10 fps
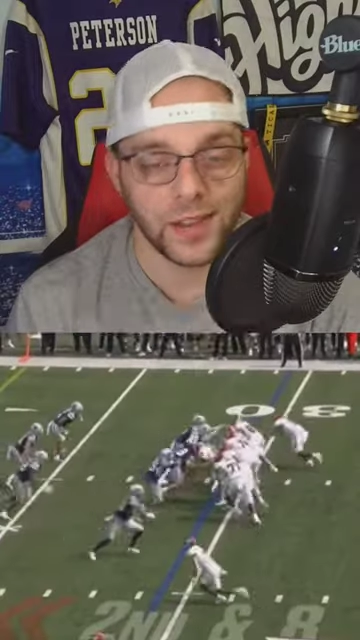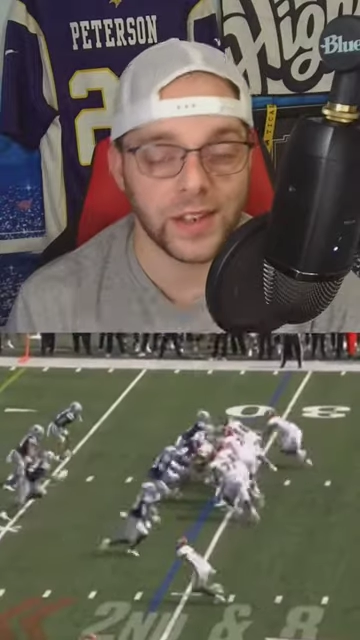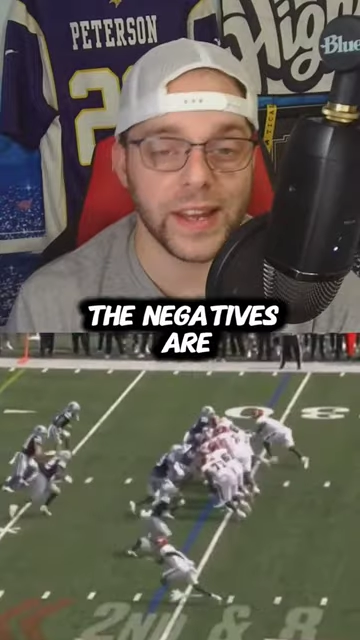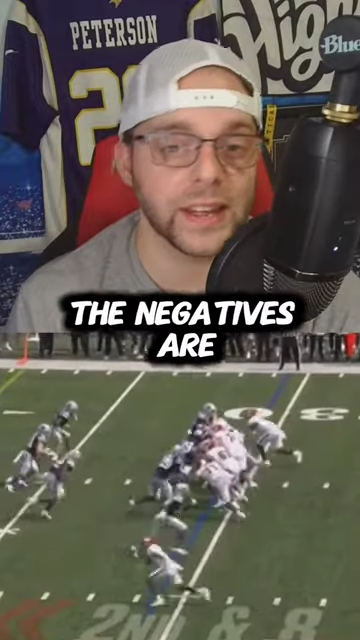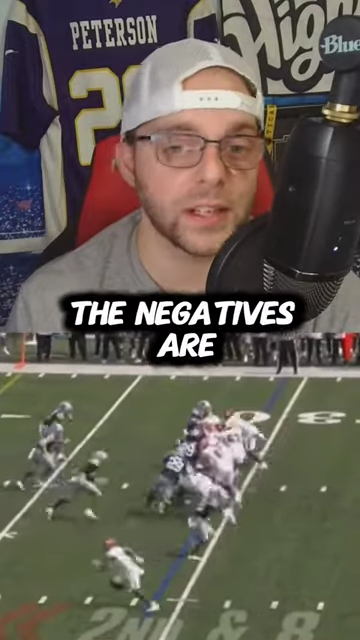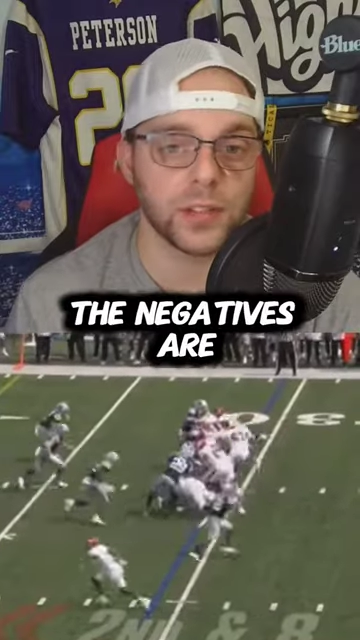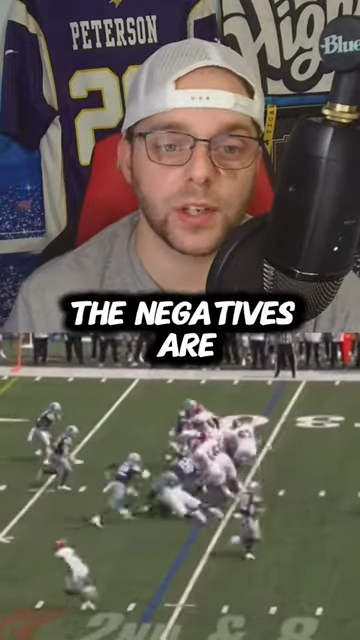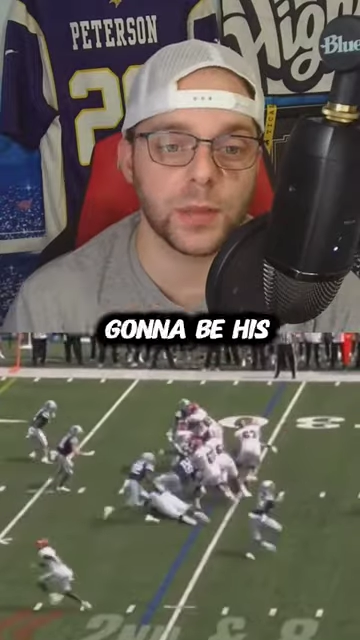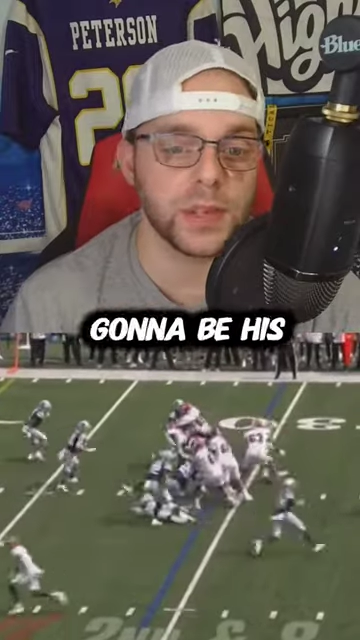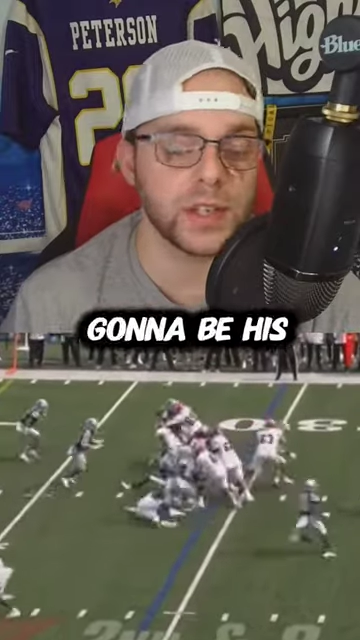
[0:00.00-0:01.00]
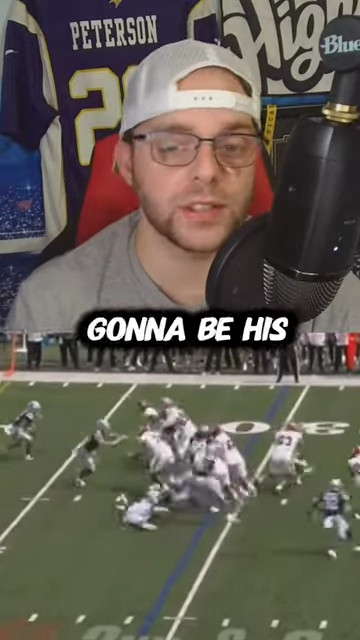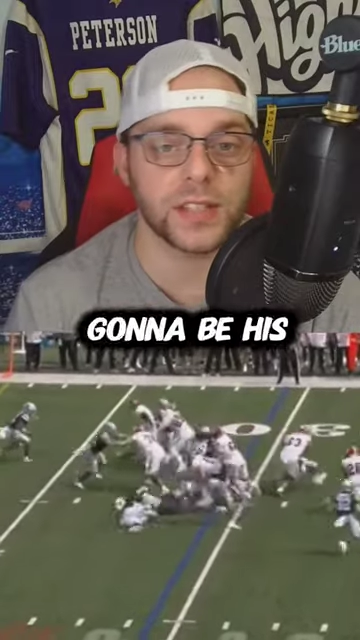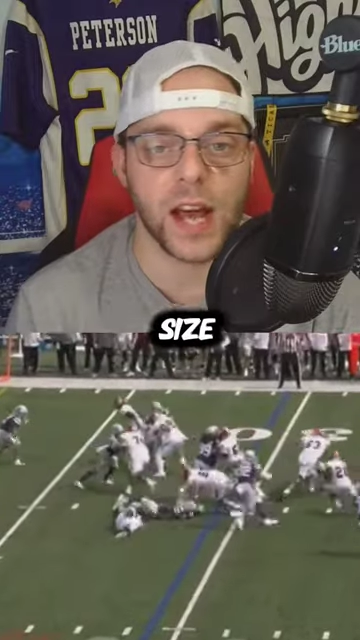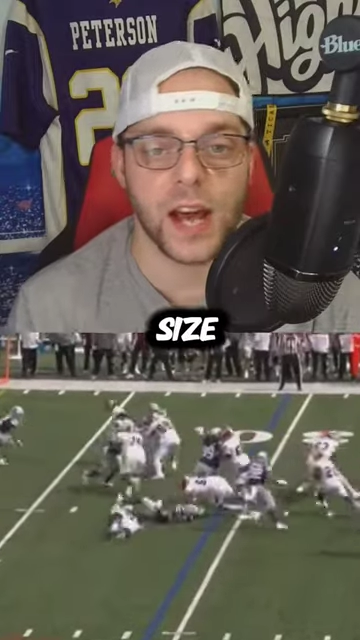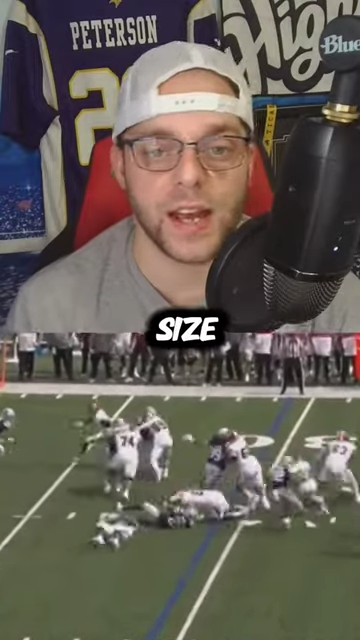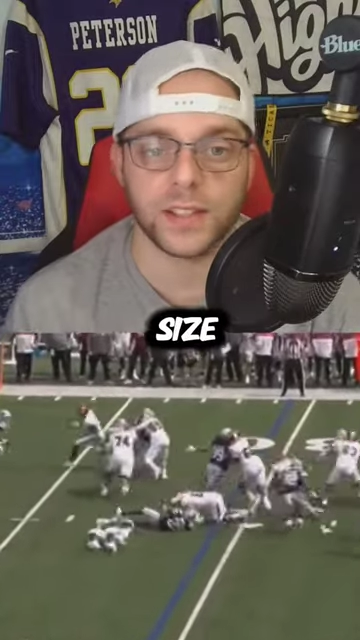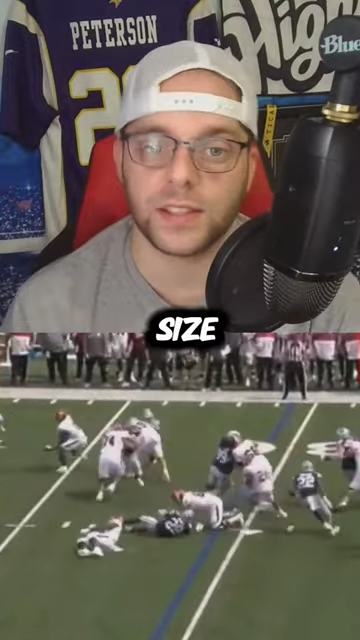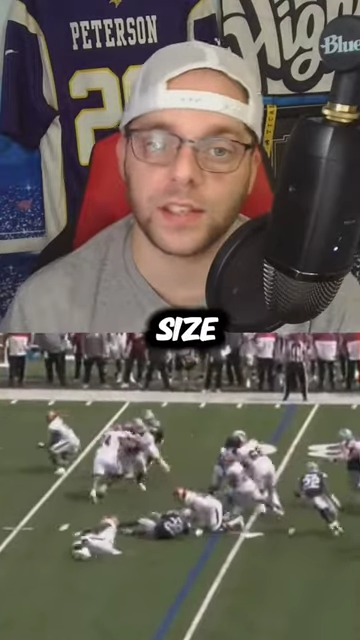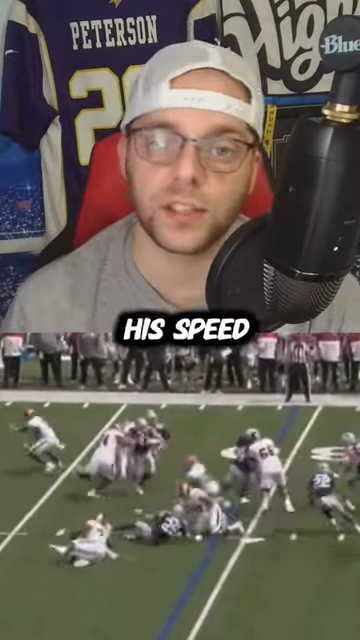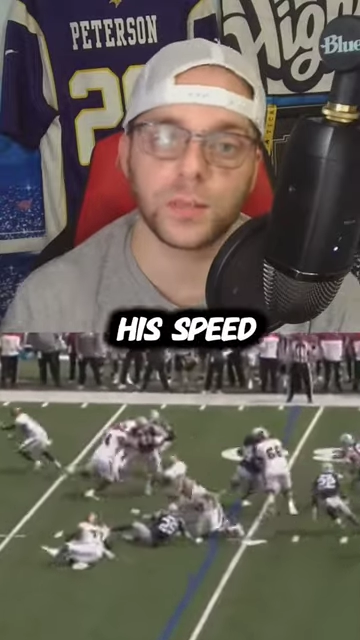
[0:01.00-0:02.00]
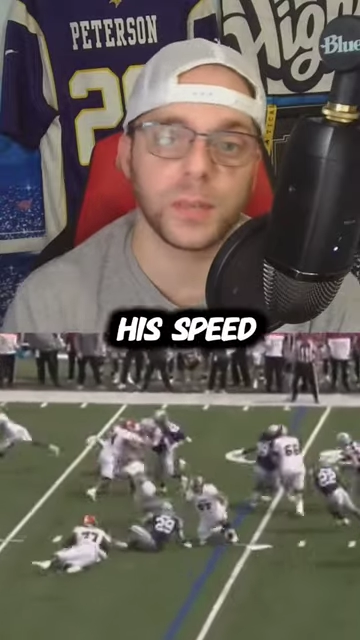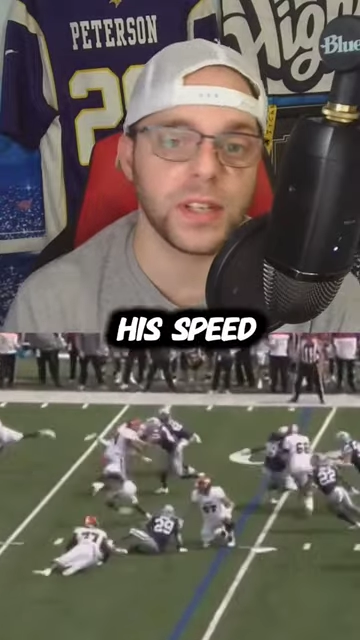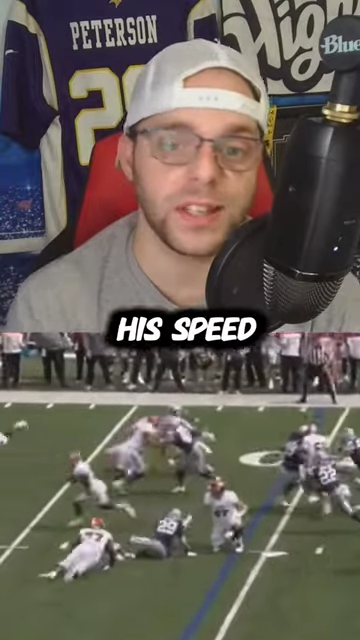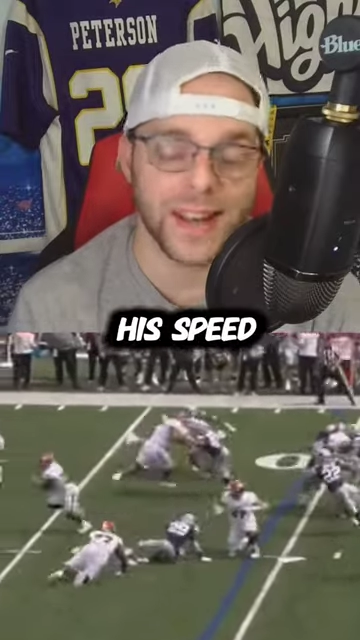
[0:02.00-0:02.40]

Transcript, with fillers: The negatives are going to be his size, his speed,